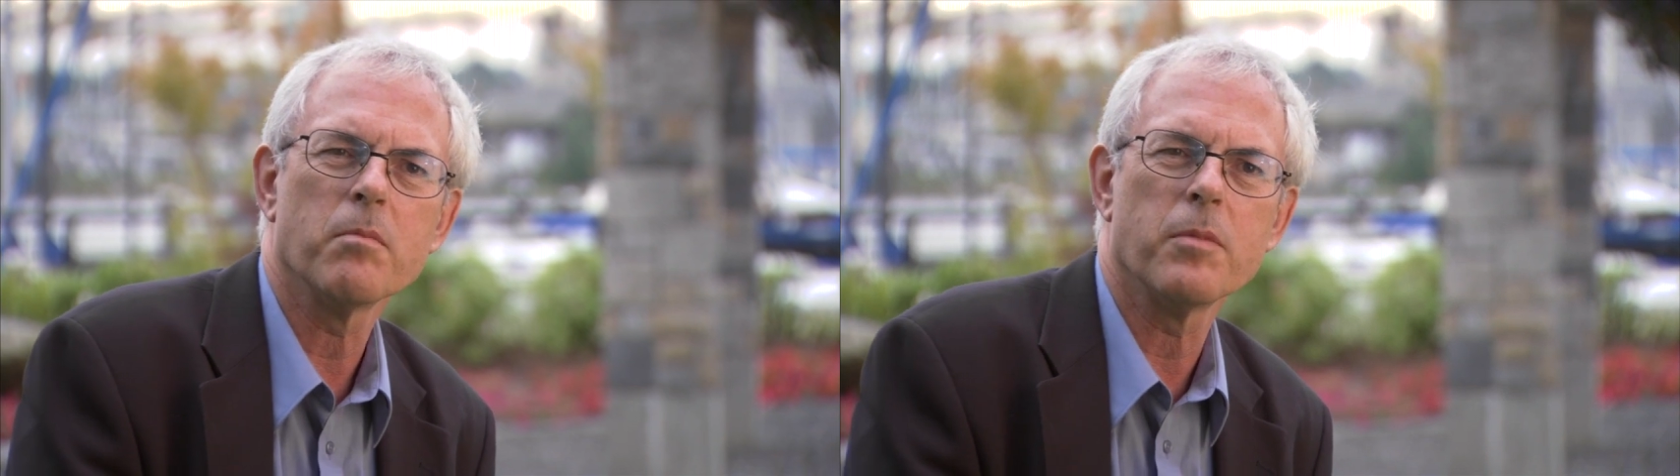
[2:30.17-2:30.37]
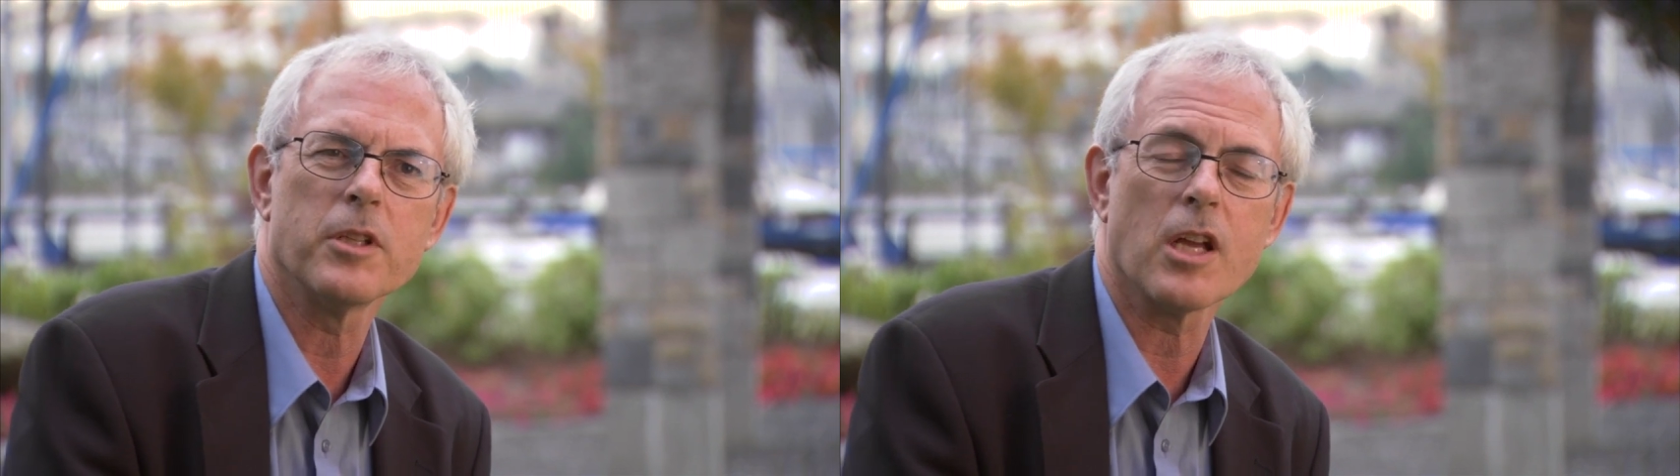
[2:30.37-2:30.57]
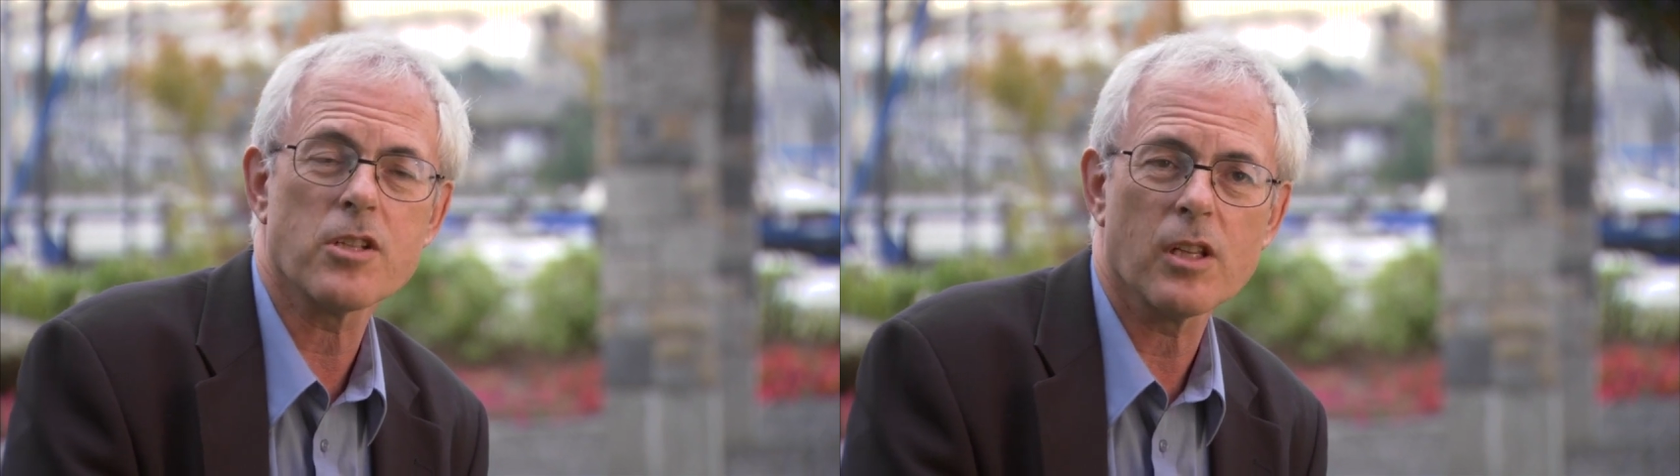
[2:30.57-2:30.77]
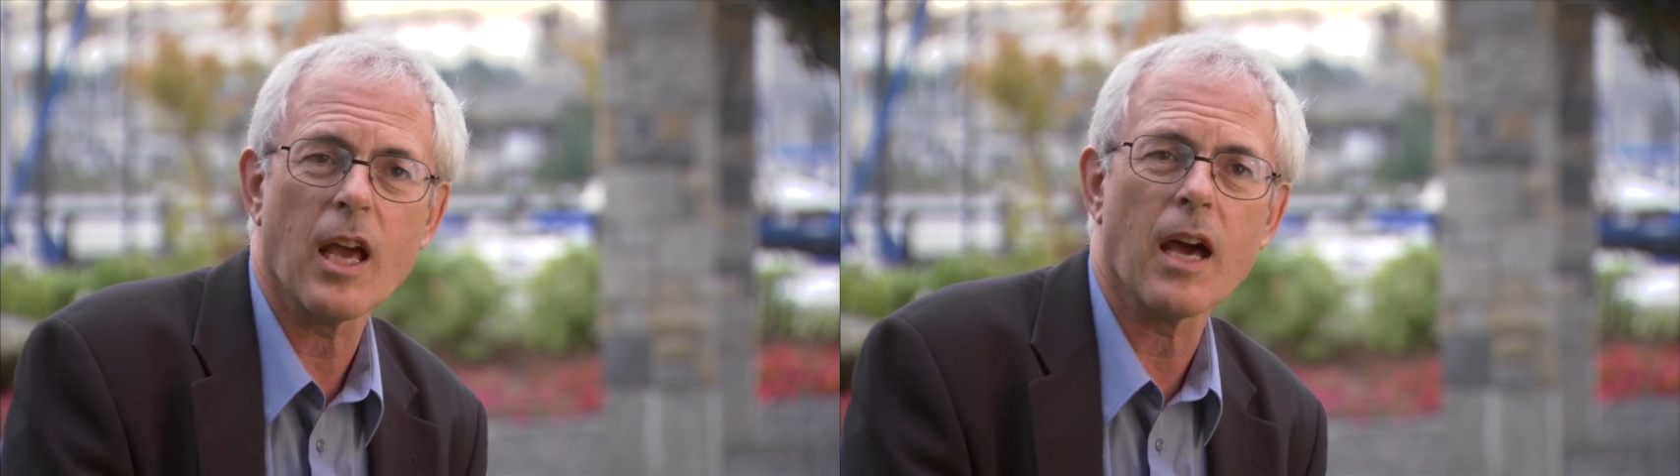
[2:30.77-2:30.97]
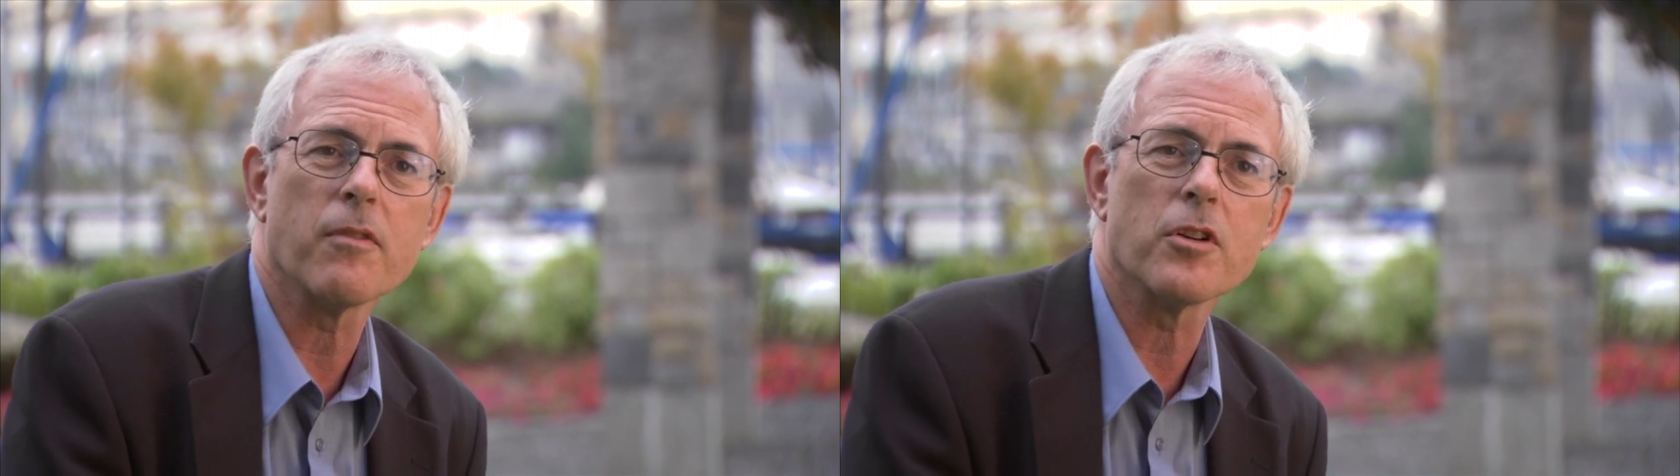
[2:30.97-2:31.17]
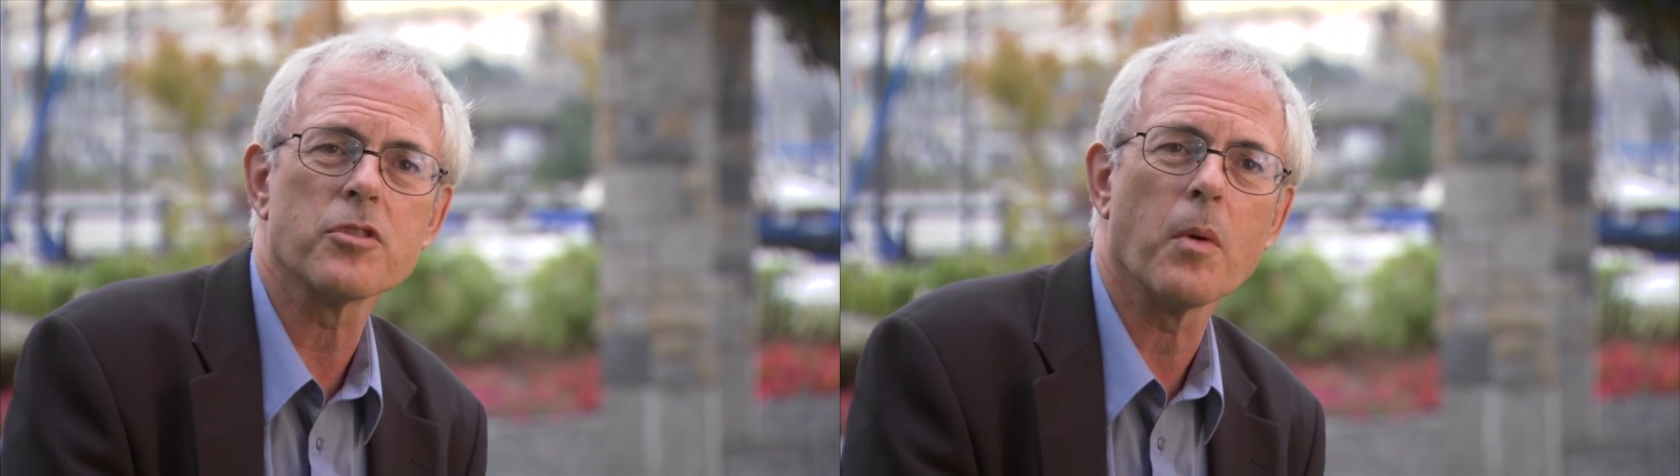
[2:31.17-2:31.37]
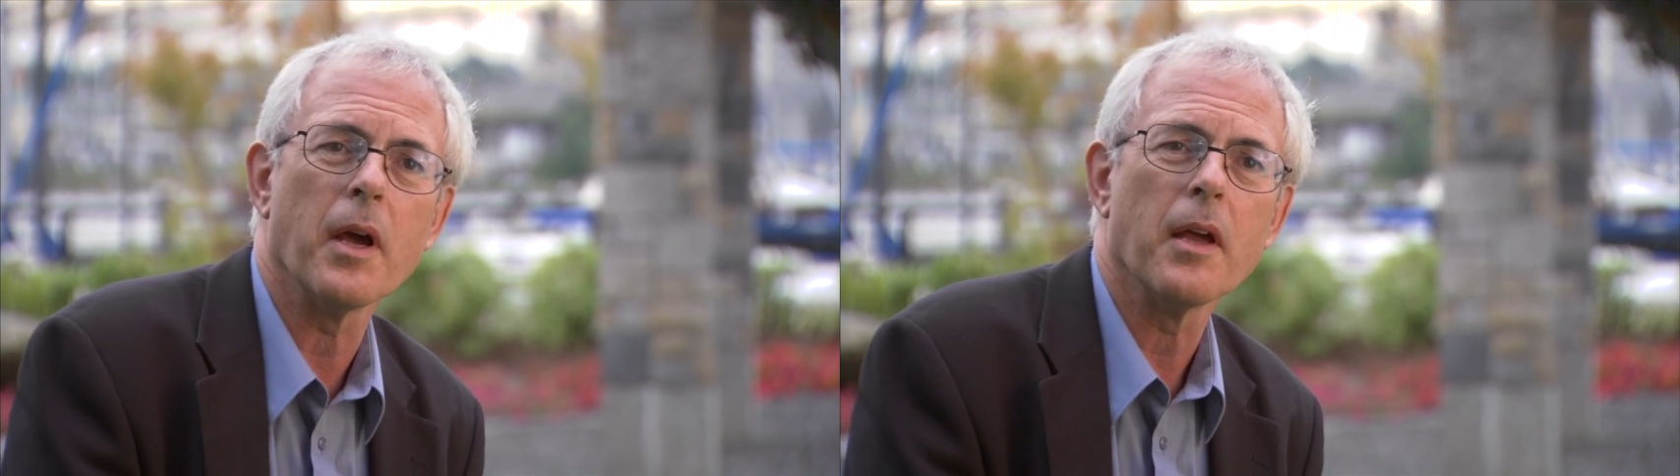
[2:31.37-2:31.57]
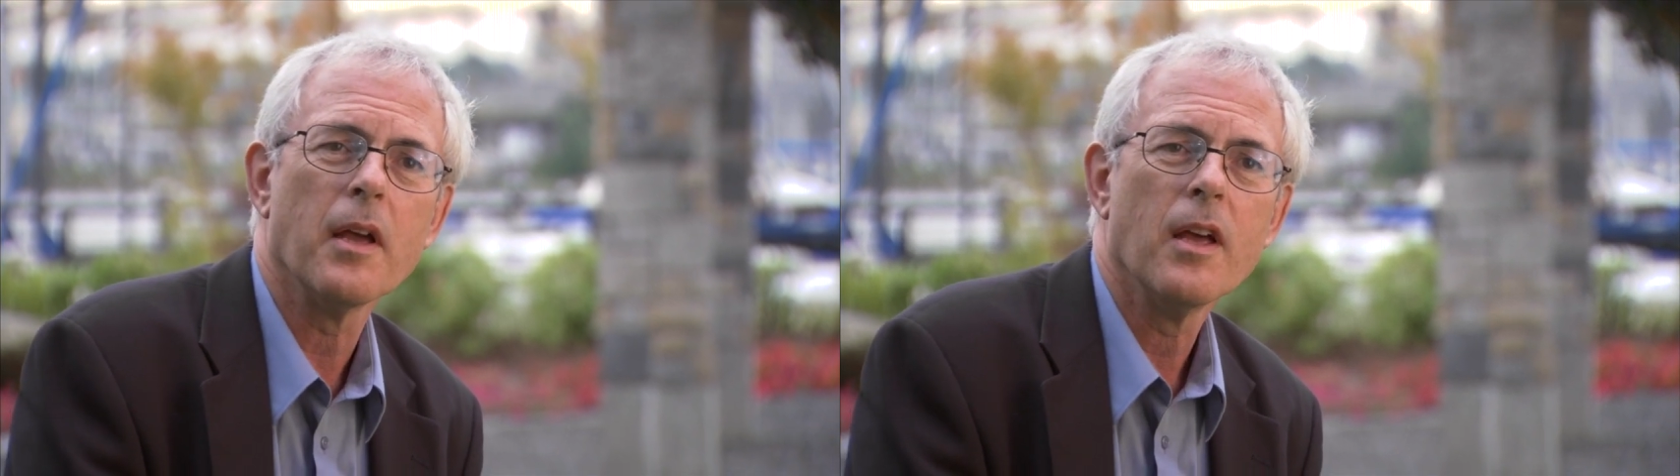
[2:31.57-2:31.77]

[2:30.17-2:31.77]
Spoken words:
potentially adverse way.